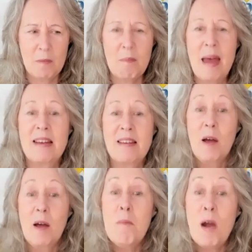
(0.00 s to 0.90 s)
met
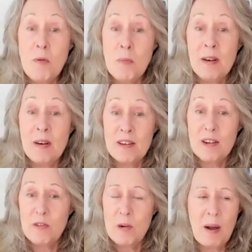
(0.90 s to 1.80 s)
a moment
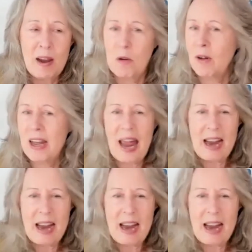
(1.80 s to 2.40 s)
of, you might call it